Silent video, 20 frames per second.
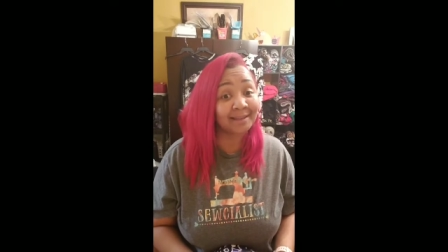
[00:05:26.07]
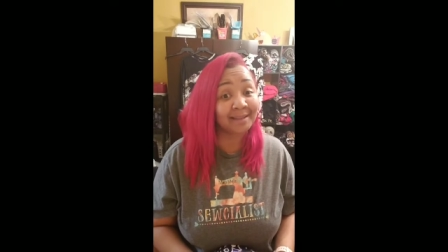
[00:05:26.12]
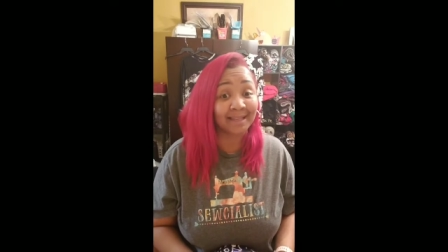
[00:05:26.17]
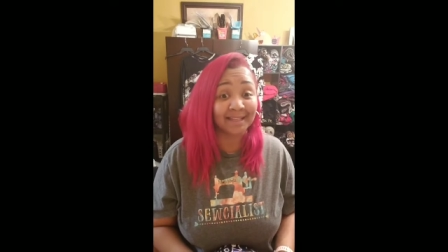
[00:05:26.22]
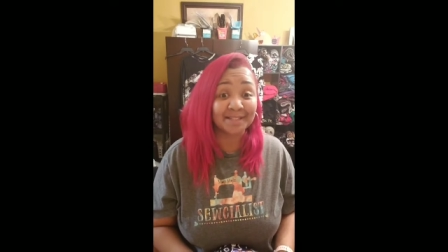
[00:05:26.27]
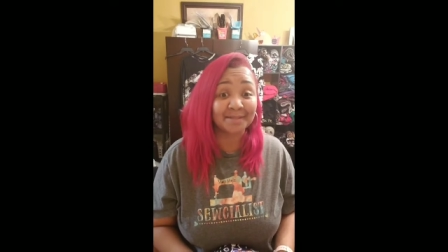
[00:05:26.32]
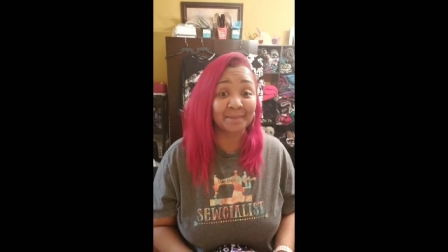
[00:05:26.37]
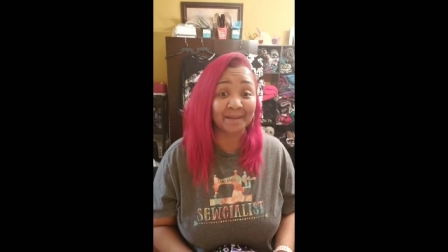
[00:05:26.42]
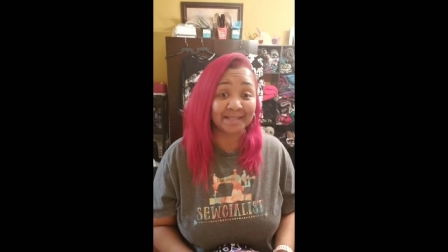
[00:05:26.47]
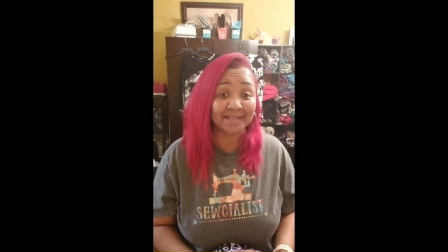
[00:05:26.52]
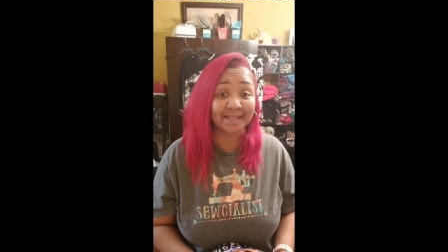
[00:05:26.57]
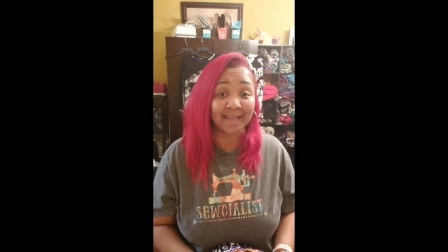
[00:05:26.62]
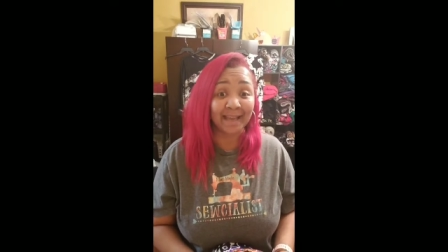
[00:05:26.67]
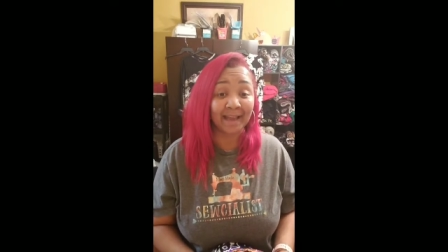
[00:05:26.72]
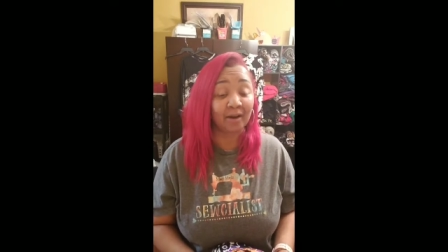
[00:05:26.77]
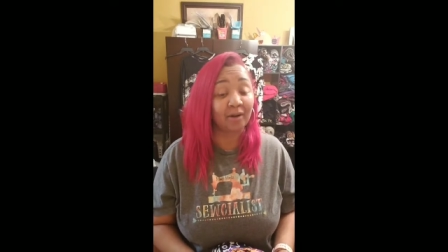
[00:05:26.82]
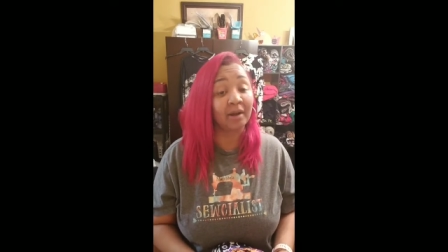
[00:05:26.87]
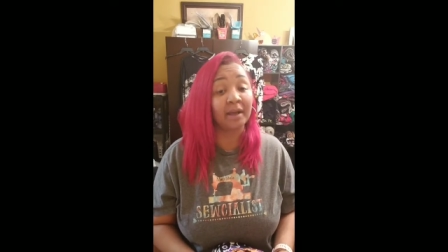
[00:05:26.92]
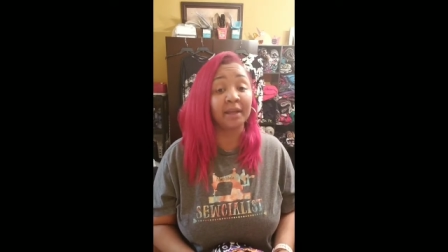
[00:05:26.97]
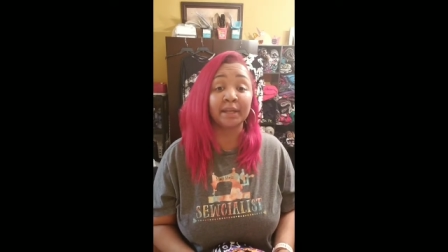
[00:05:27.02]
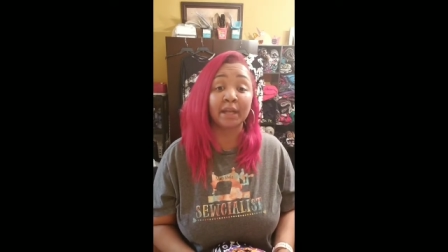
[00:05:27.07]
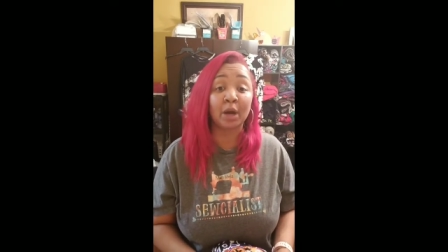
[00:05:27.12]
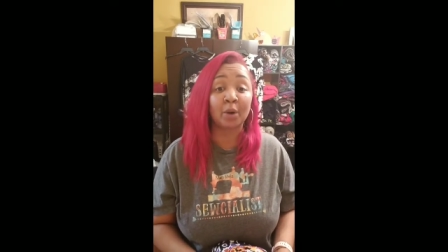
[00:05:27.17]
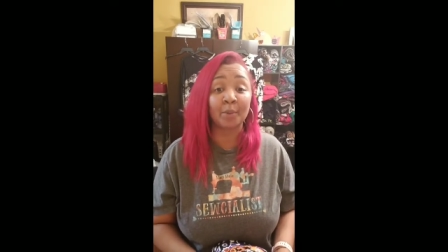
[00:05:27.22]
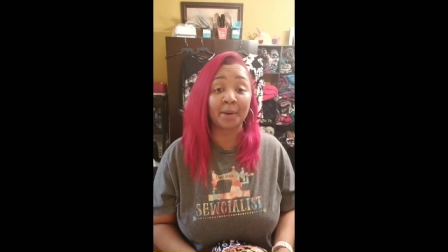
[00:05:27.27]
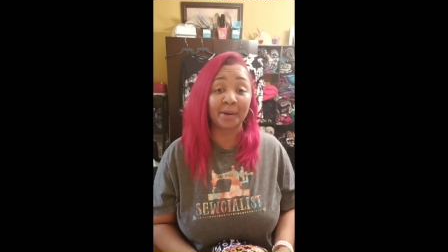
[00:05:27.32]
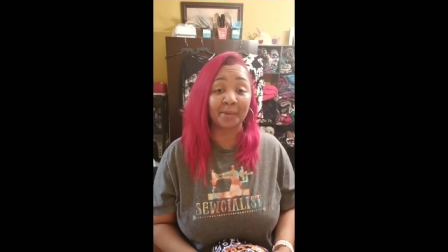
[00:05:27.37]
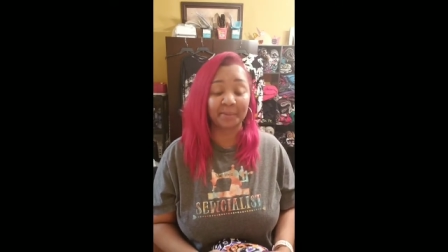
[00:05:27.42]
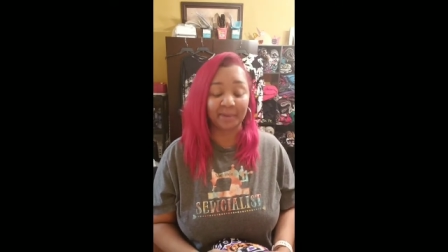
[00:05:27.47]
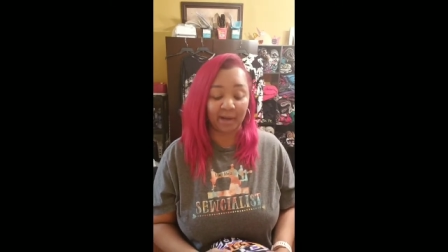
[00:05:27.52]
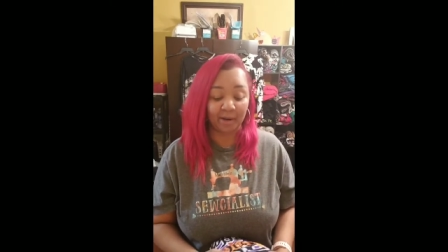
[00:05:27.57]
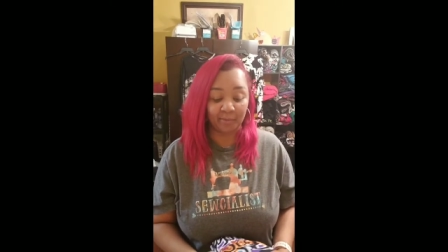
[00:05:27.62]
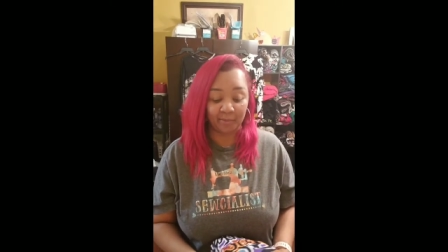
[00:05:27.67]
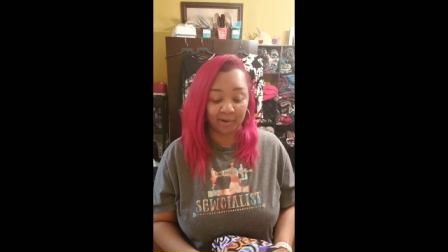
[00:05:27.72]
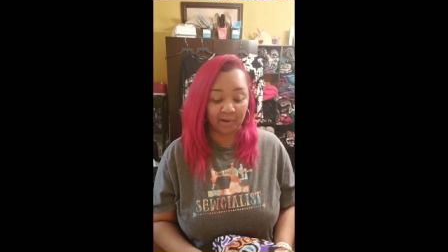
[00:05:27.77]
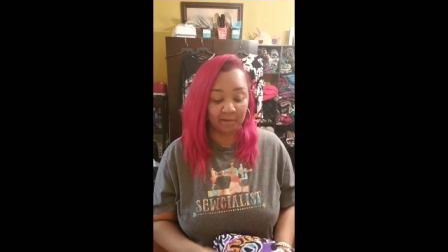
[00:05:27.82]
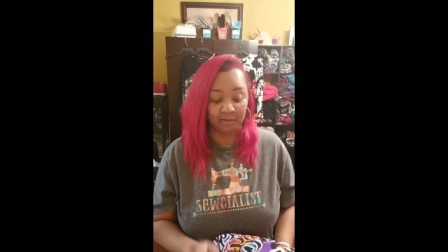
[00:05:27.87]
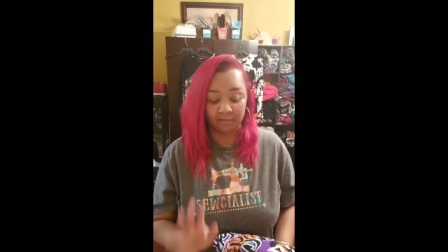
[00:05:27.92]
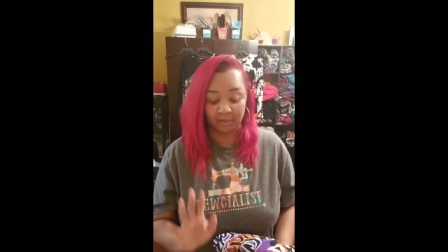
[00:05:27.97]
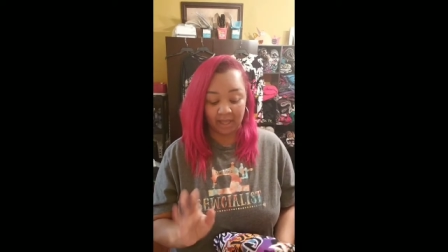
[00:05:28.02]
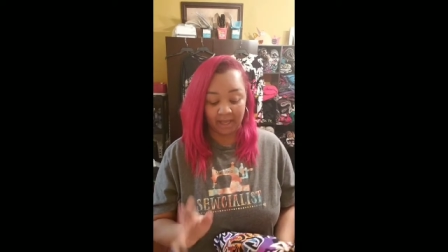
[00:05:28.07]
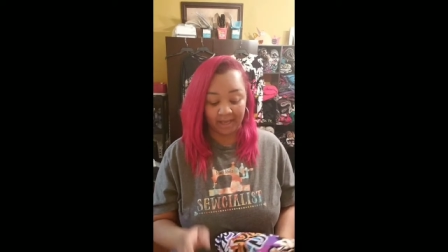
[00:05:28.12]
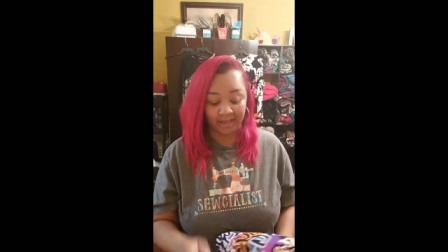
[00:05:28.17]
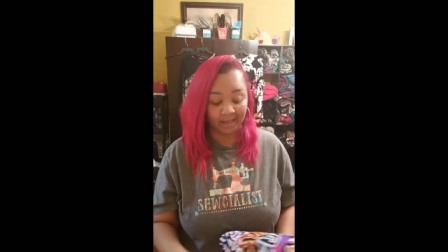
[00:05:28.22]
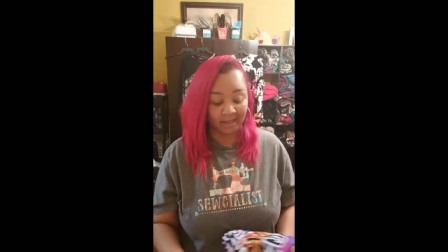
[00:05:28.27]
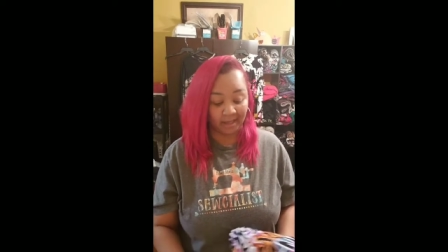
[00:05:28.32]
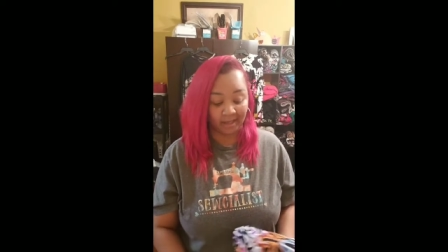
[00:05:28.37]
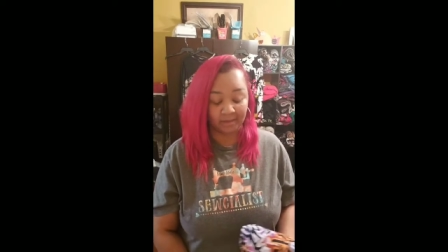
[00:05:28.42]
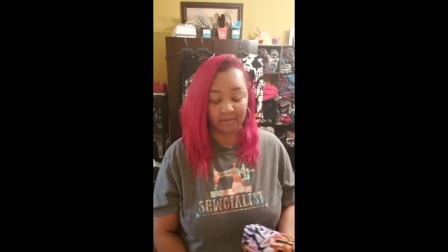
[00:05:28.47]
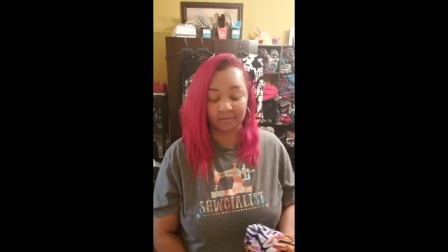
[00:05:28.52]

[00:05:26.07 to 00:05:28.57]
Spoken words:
That's my style, and I wear what I want. Like,